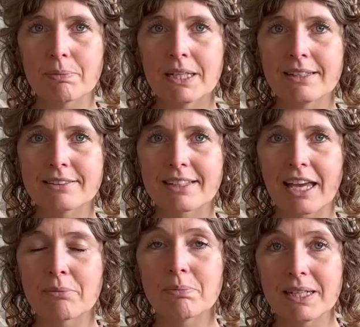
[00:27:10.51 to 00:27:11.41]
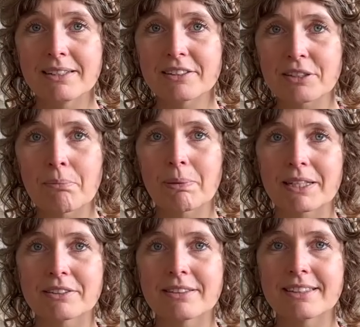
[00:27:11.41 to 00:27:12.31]
piece can be the
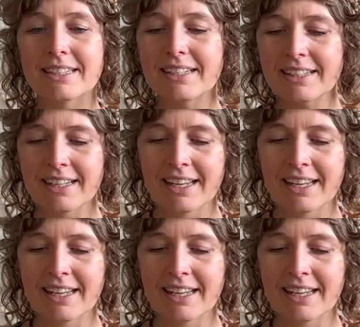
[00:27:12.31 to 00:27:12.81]
simplicity.